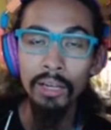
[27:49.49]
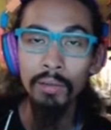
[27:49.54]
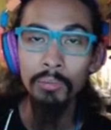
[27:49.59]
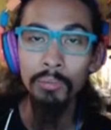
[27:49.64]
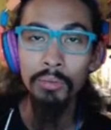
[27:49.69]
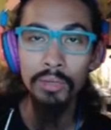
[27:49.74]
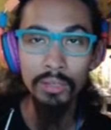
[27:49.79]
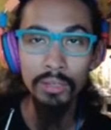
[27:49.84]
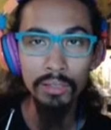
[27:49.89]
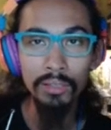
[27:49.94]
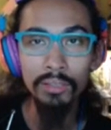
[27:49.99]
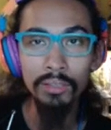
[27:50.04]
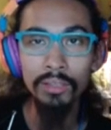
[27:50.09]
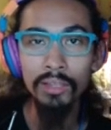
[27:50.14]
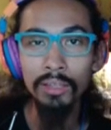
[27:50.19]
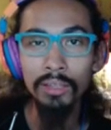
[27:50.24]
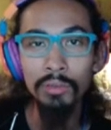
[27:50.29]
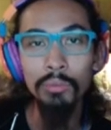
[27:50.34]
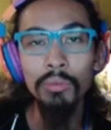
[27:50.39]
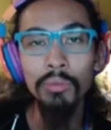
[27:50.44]
because
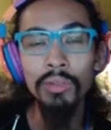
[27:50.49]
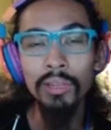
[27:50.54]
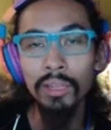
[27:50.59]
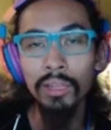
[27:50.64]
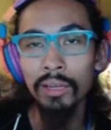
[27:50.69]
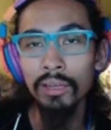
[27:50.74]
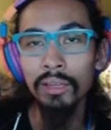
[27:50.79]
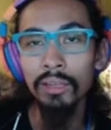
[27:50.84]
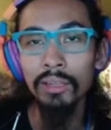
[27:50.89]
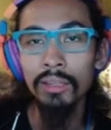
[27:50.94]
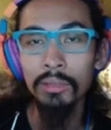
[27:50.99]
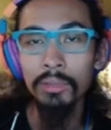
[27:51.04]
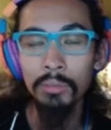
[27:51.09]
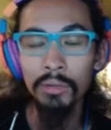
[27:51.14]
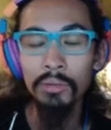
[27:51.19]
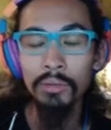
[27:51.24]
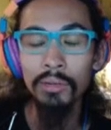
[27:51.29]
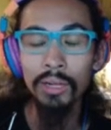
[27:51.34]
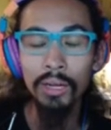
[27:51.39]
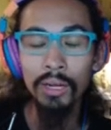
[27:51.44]
that's what they did to me
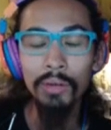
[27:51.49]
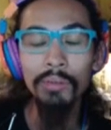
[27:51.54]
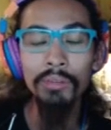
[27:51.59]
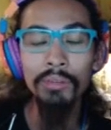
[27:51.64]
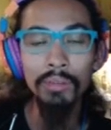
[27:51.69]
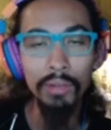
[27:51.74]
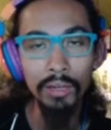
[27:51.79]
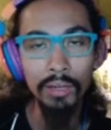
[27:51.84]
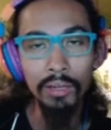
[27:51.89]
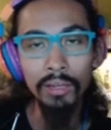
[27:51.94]
when I was young.